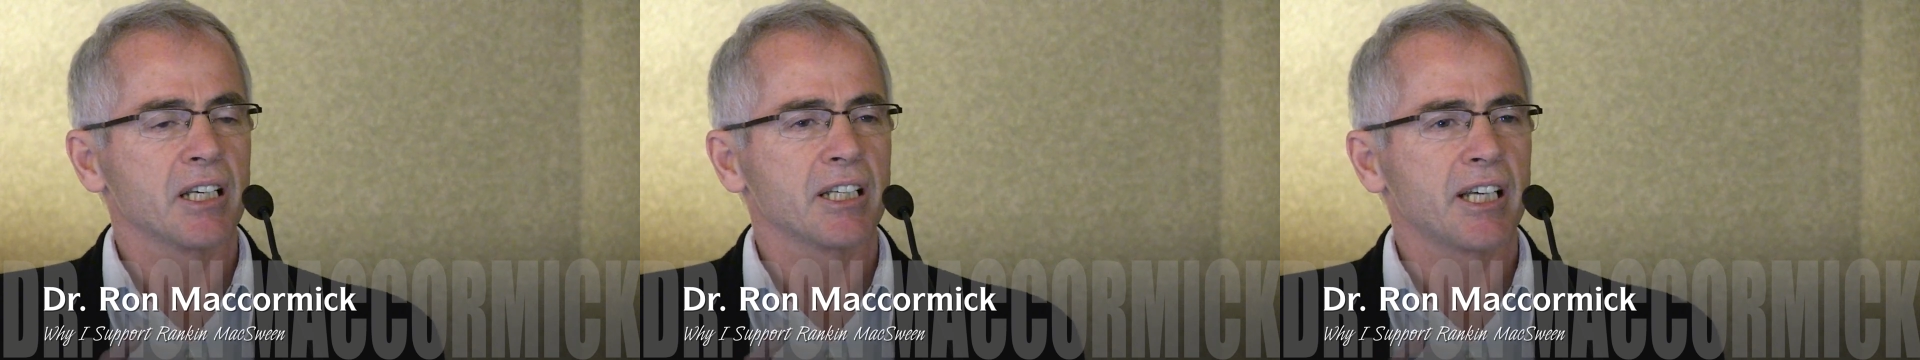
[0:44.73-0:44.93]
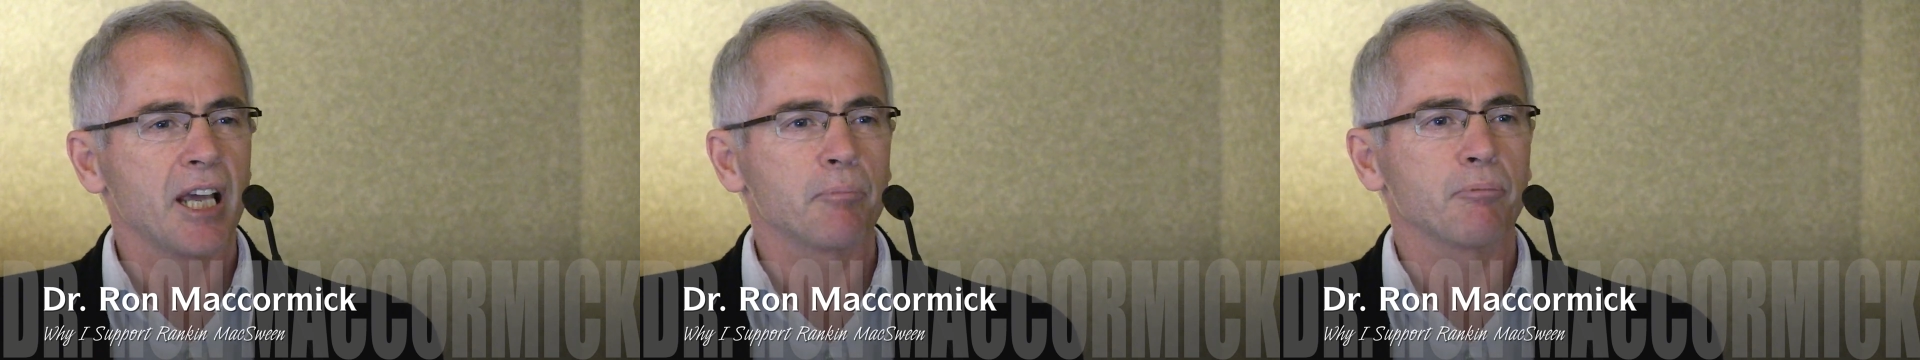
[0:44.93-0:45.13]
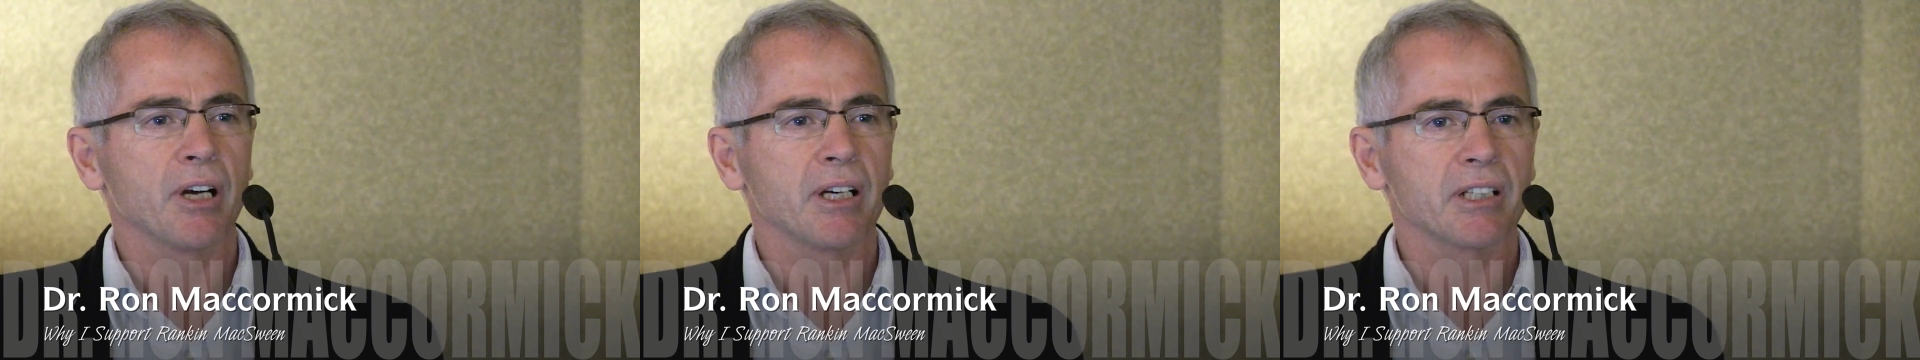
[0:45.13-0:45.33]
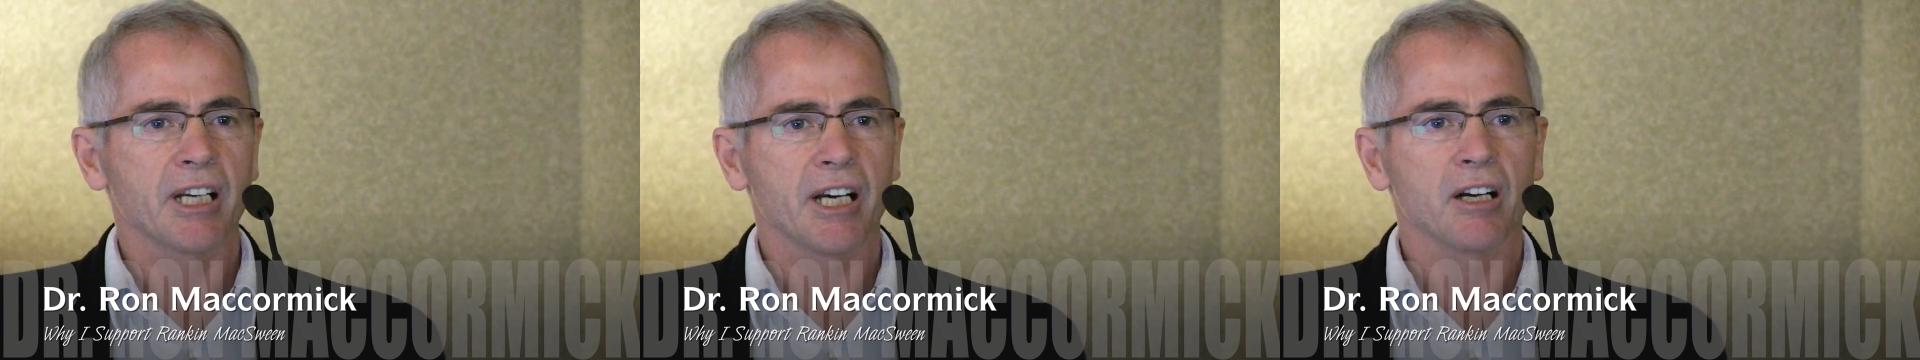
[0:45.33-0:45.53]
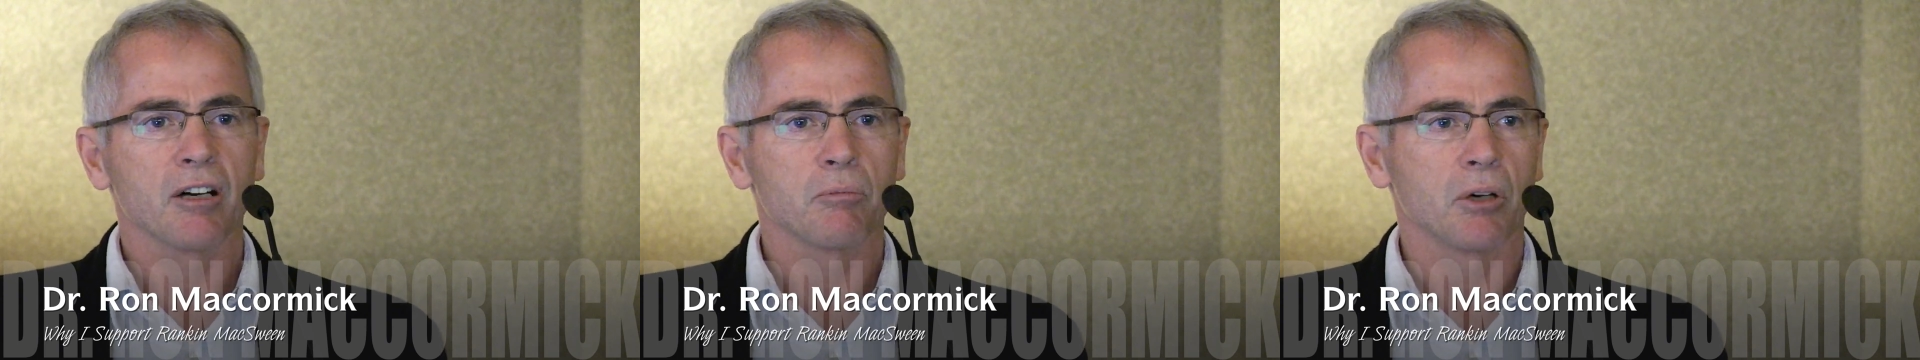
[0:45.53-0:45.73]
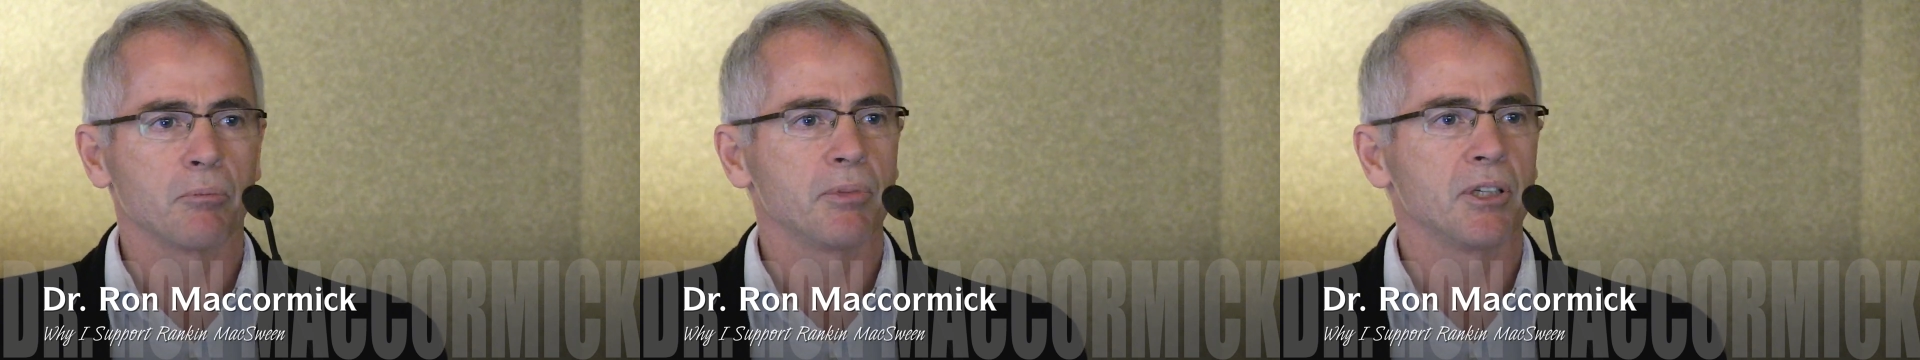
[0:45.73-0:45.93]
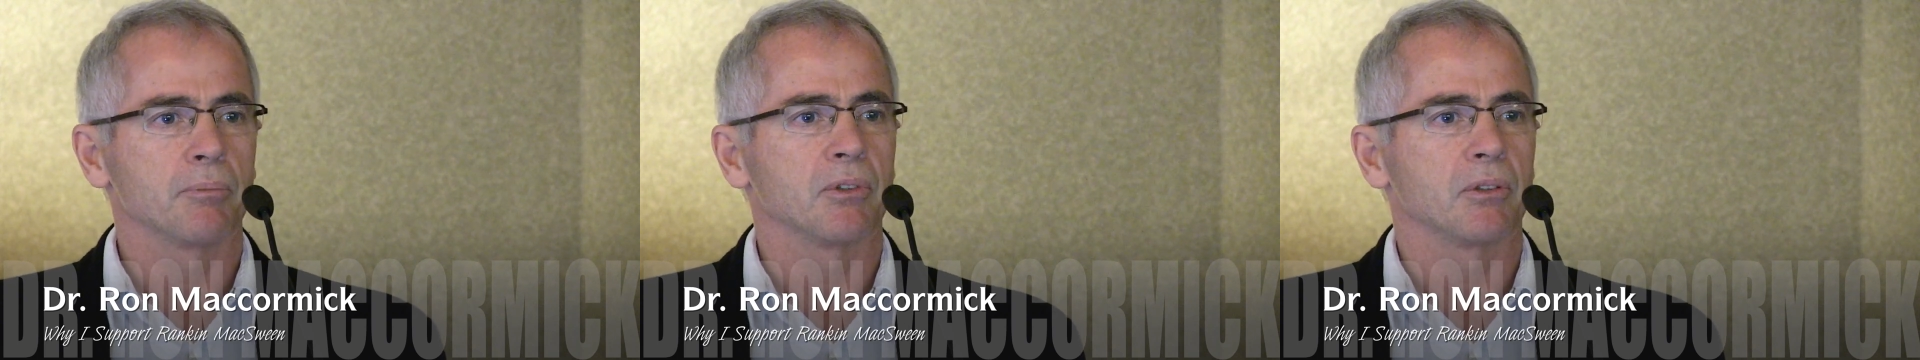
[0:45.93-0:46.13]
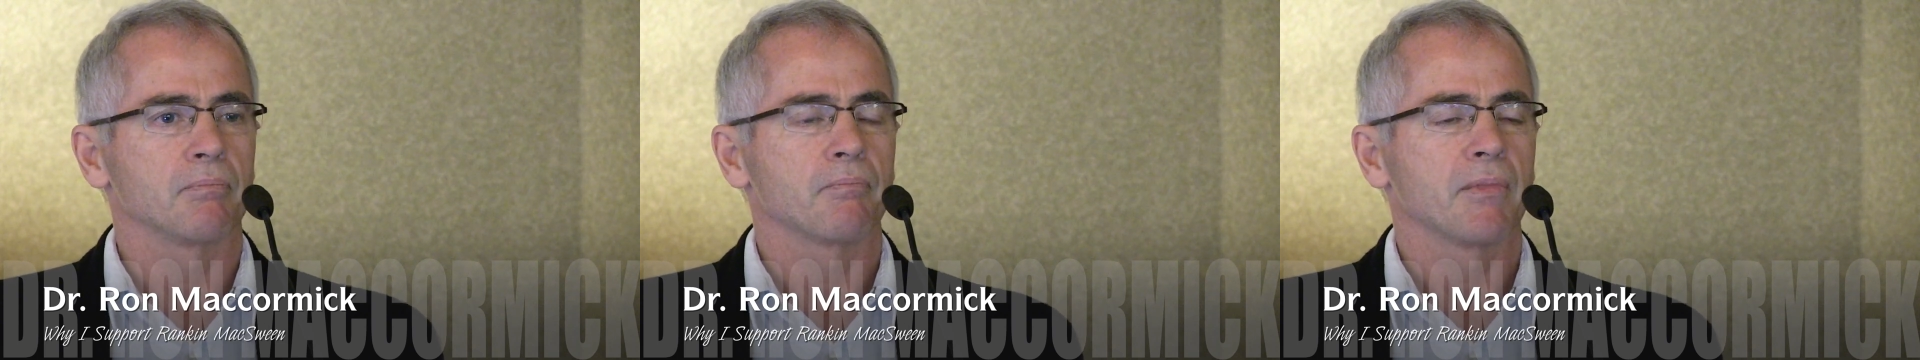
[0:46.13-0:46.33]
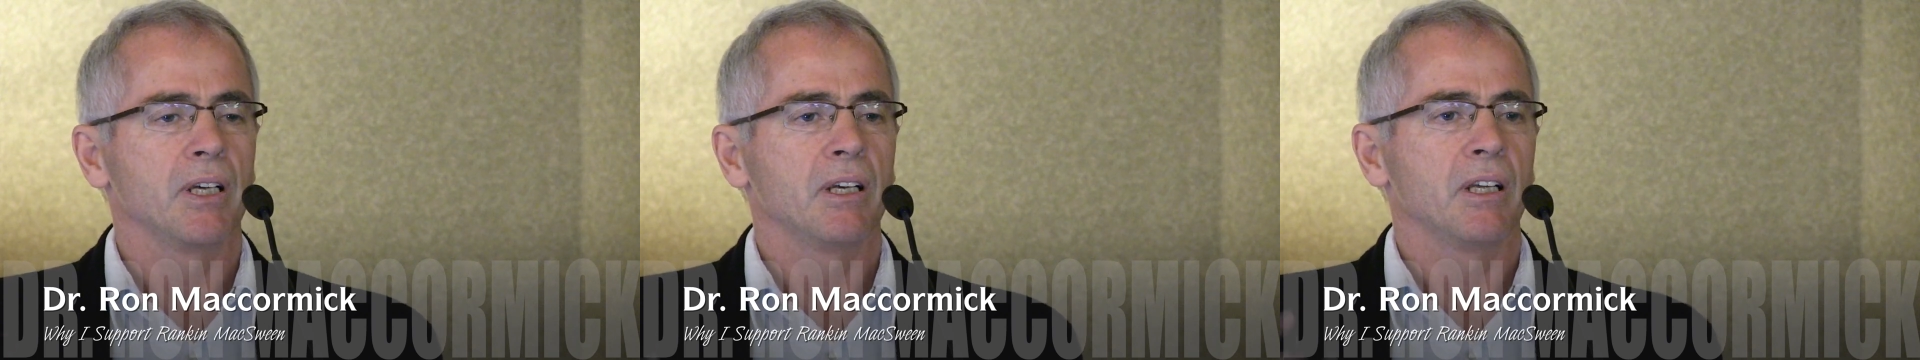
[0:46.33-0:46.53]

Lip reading: Cape Breton care about people.